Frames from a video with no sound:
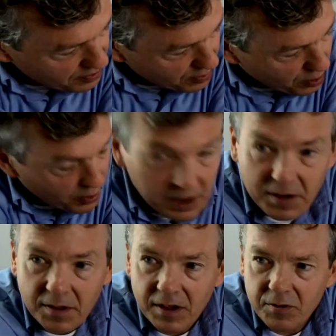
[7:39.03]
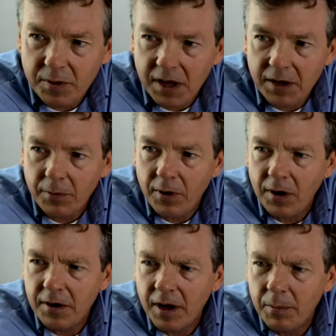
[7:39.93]
So according to this, we're getting a
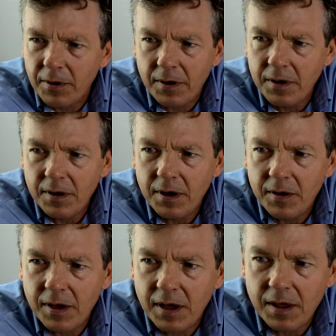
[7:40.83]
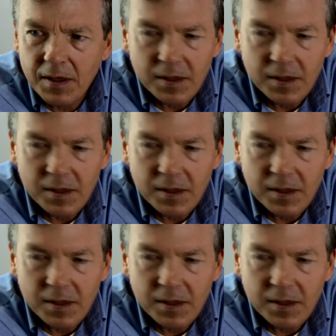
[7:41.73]
wrong number. Okay.